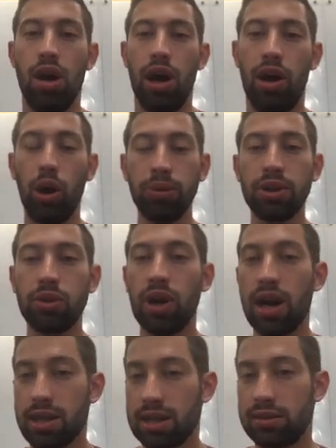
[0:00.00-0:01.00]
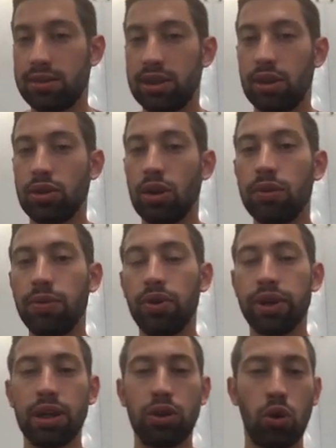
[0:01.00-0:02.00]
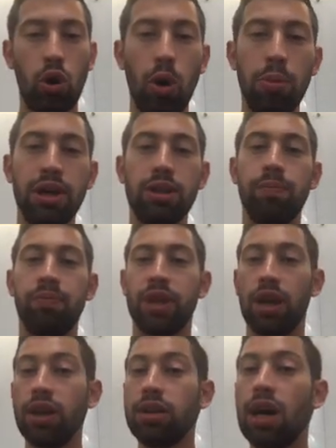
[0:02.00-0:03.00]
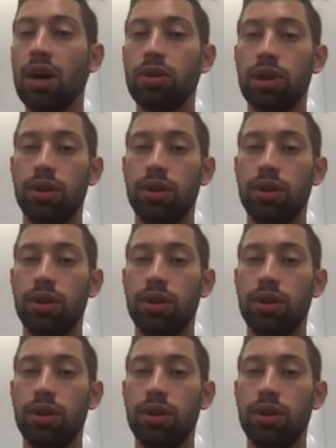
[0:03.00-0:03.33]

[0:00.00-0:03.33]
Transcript: I hope that you like this video. Don't forget to comment, write down